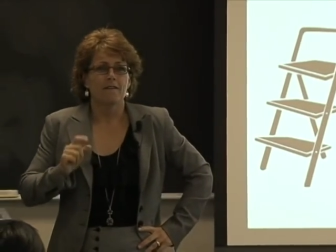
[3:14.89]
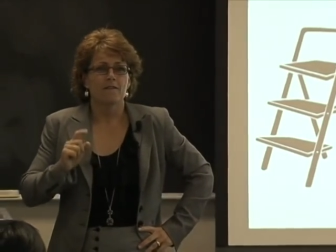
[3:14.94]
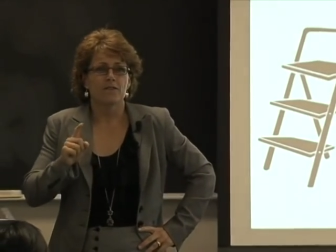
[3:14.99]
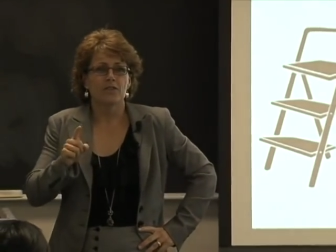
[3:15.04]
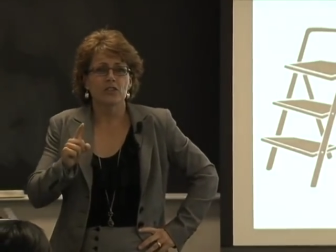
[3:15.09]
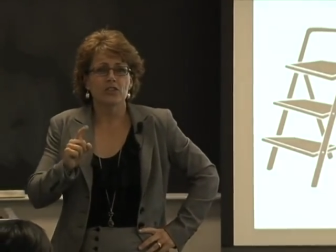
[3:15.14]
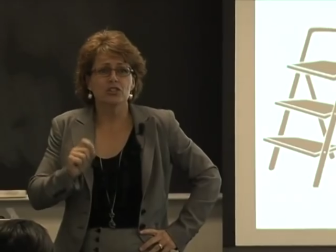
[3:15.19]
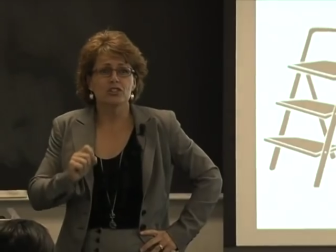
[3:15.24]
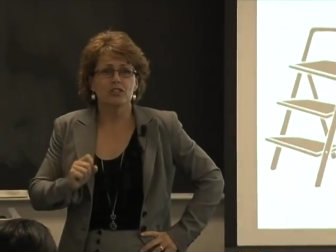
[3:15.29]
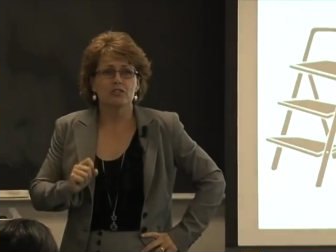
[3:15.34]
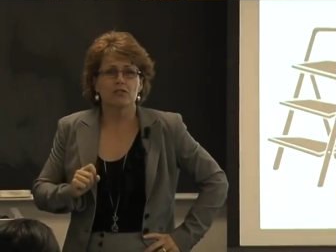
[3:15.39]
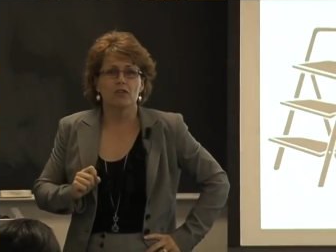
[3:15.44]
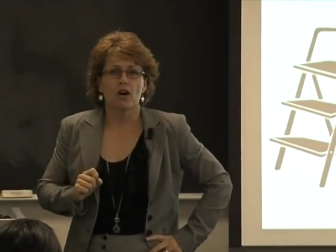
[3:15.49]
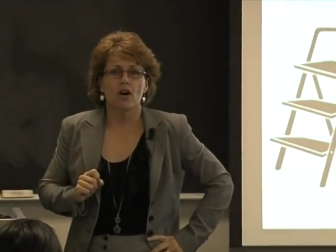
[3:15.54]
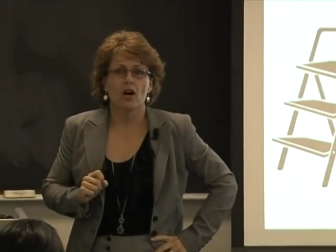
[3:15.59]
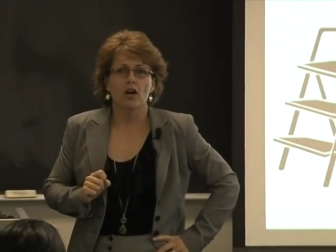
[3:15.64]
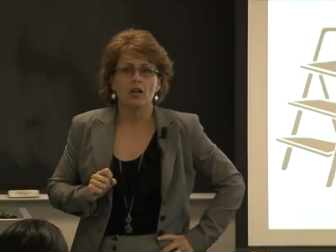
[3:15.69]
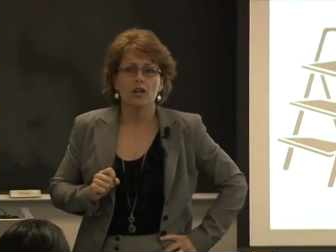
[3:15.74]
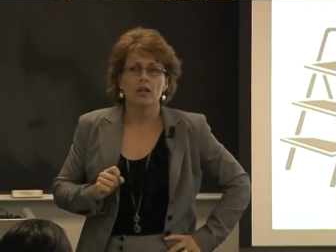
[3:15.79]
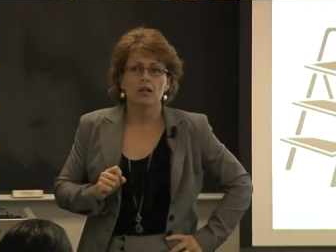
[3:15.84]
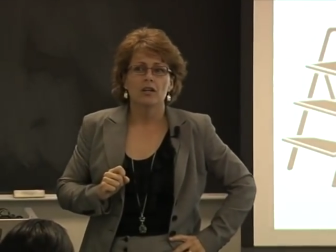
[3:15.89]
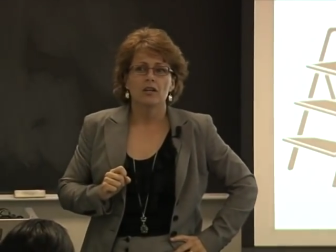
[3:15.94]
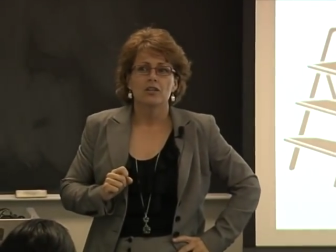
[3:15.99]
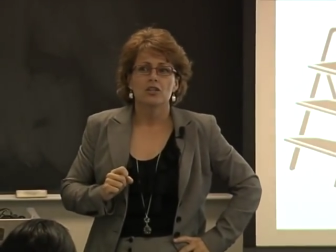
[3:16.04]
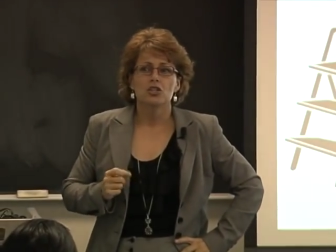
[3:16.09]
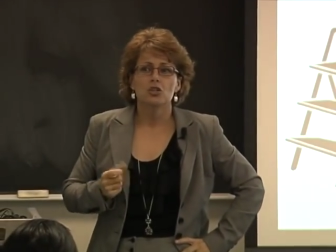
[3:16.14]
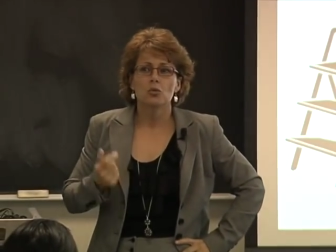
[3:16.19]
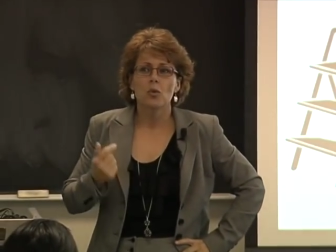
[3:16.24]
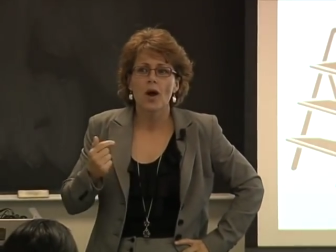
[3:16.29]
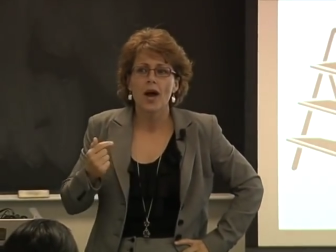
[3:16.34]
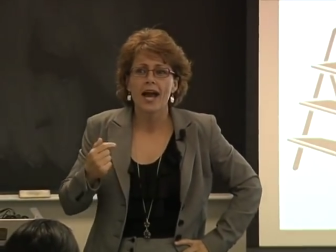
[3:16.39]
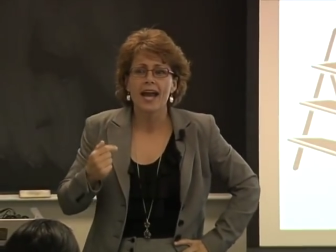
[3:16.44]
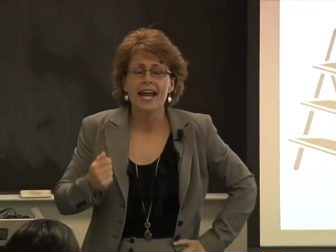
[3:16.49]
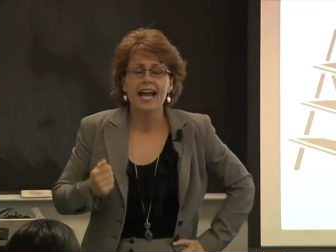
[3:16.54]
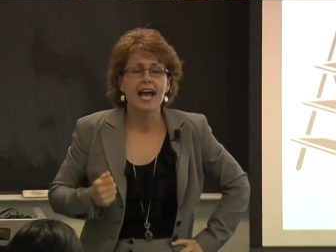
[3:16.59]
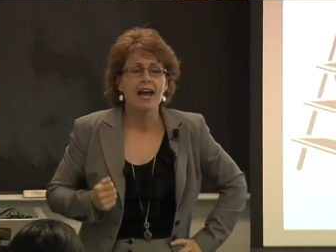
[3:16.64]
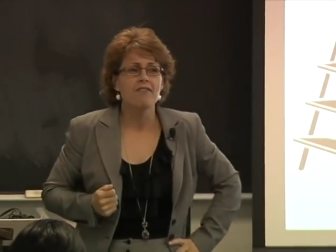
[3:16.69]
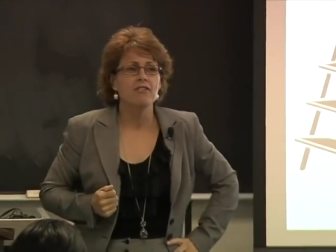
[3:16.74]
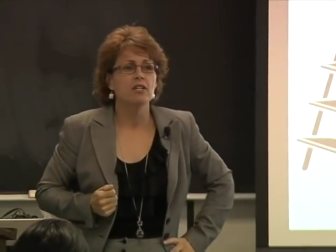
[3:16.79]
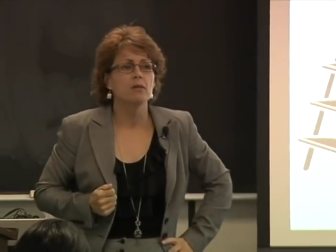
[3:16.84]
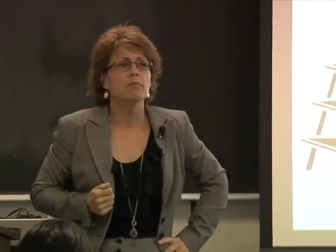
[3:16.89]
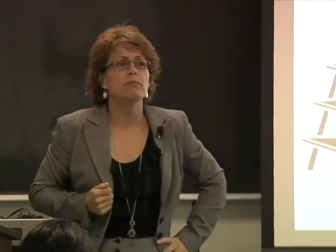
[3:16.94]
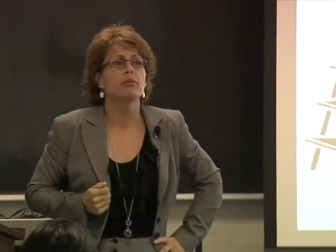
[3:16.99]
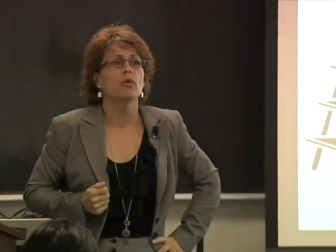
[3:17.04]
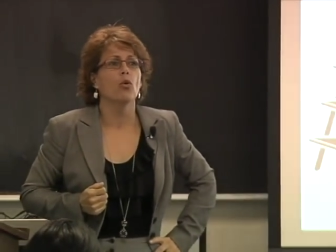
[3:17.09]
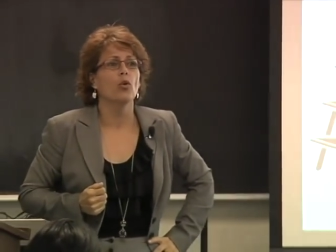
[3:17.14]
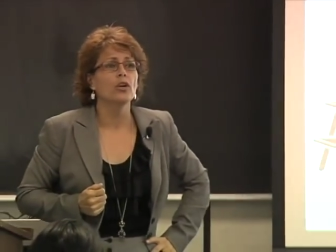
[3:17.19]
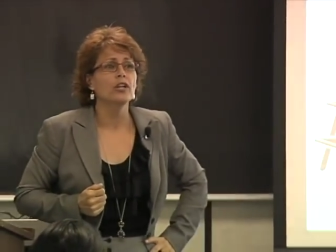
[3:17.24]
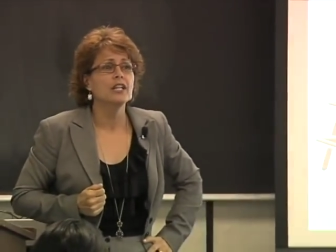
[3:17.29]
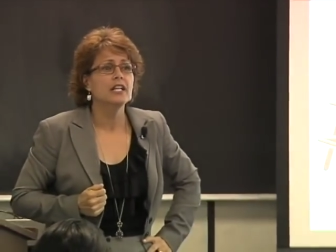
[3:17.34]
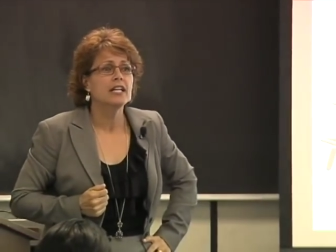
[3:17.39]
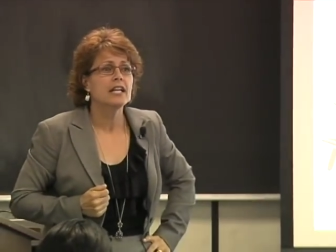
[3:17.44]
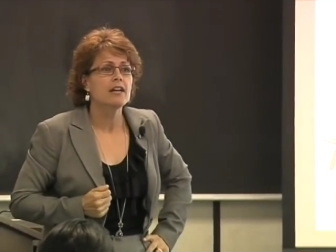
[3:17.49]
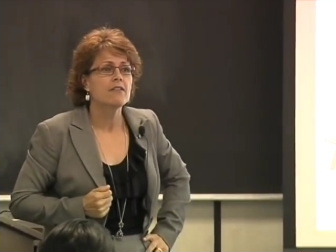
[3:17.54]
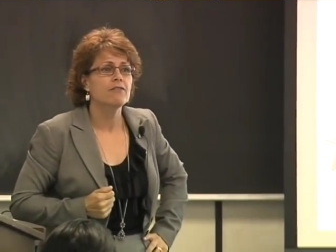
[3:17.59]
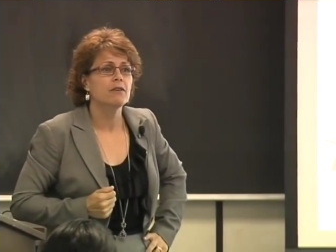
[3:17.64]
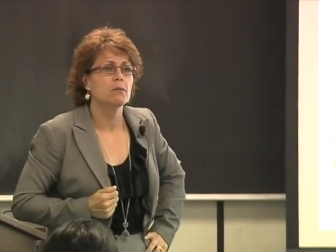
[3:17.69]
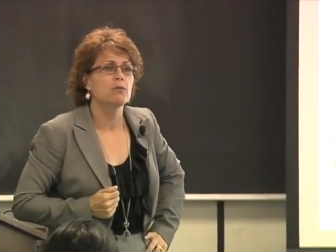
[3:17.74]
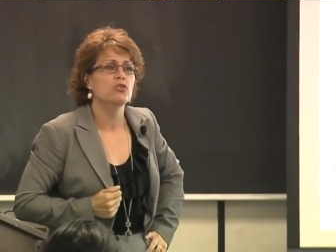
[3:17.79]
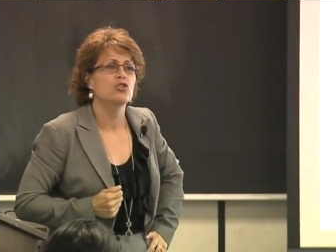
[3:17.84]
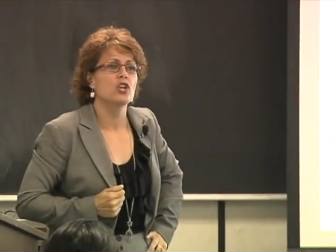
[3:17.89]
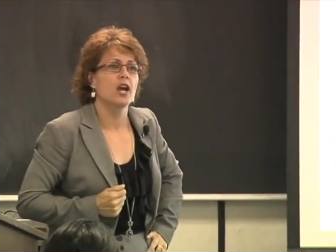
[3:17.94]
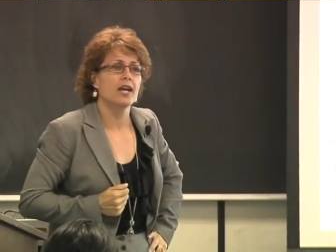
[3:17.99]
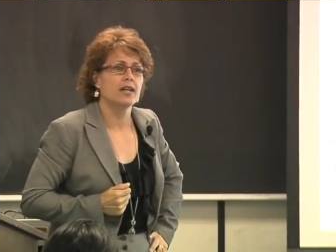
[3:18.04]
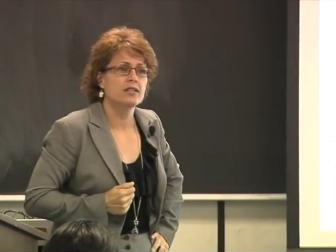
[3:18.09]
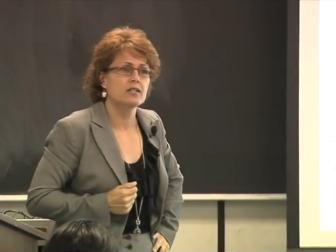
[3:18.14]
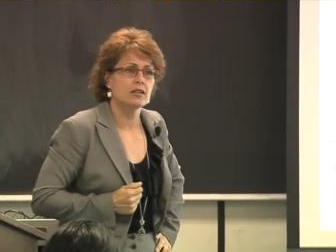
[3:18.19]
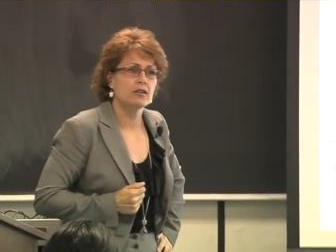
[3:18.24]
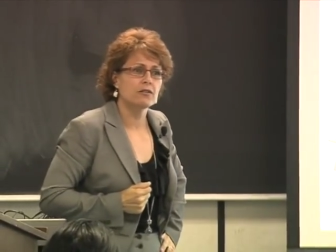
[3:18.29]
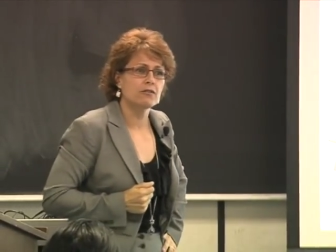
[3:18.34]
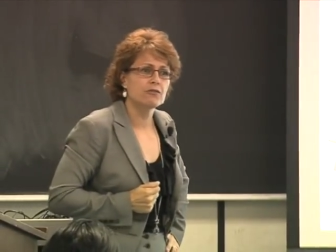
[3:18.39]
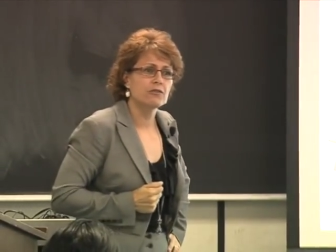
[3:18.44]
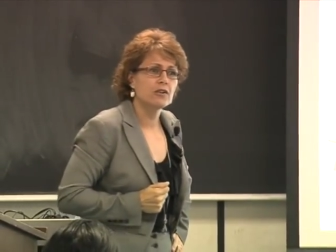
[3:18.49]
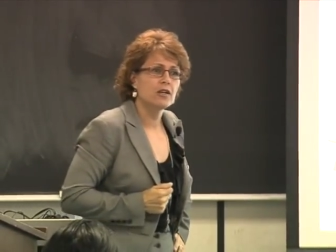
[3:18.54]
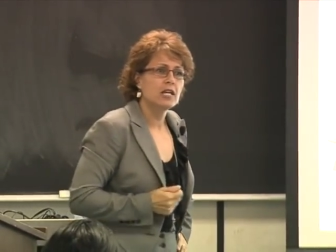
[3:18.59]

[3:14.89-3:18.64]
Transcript: First of all, do I have an important enough objective